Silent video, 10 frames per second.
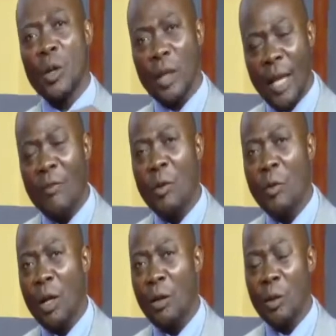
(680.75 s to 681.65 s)

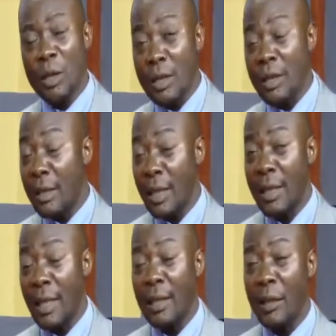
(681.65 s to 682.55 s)
everyone who is
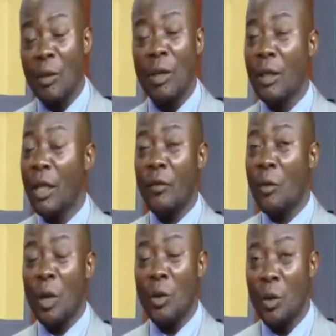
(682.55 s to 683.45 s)
listening and
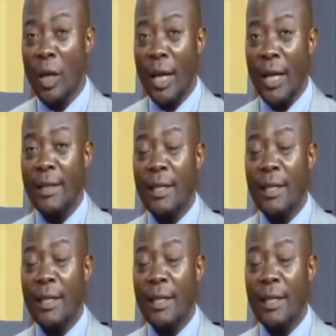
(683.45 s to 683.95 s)
everyone who cares,